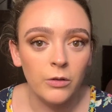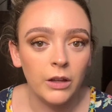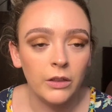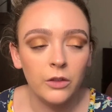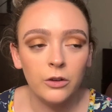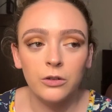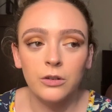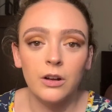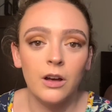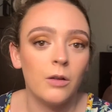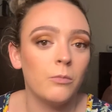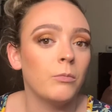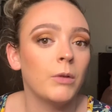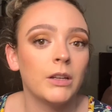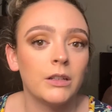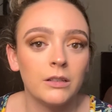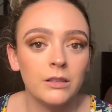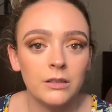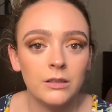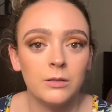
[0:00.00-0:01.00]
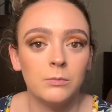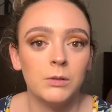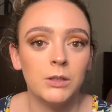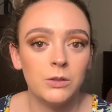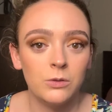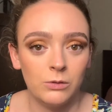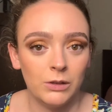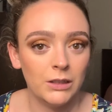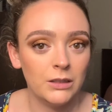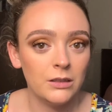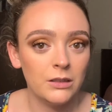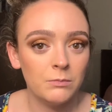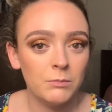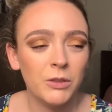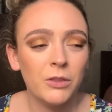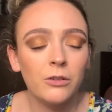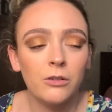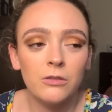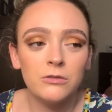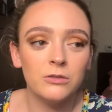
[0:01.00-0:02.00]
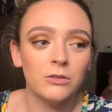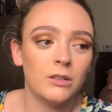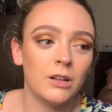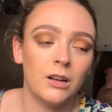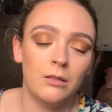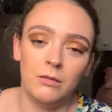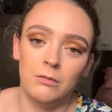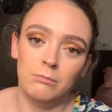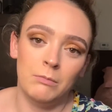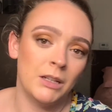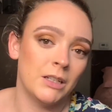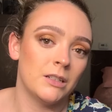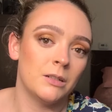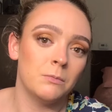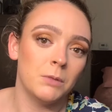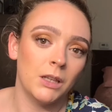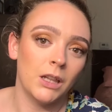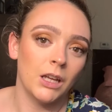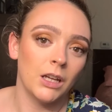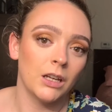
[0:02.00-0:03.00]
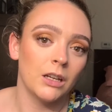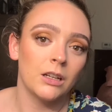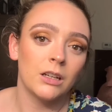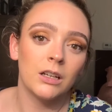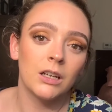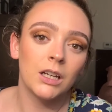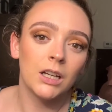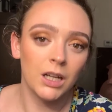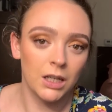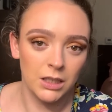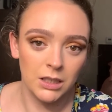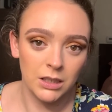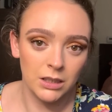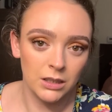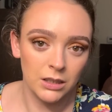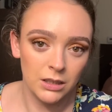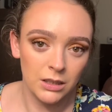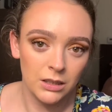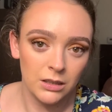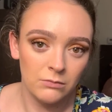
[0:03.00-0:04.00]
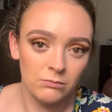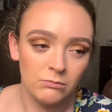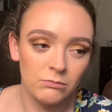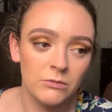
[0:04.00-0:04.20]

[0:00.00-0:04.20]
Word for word: Like they're not meant to be twins, but they're also not meant to be like cousins.